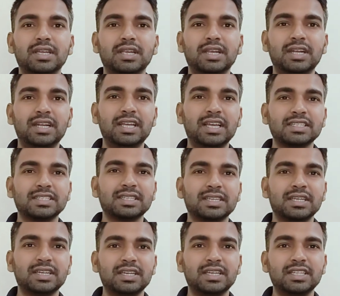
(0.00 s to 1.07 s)
India's
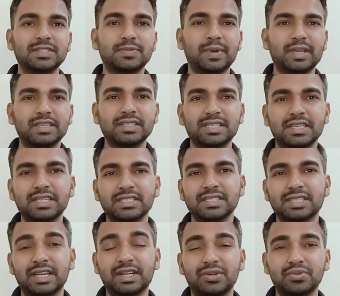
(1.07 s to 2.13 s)
spices
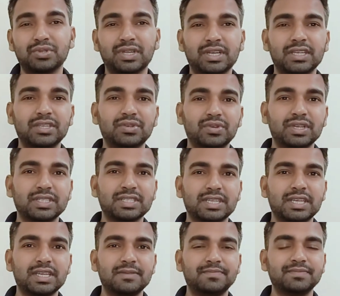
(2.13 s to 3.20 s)
sent to the
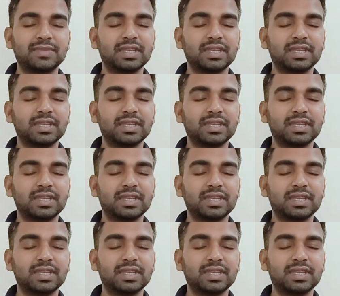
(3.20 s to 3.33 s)
USA,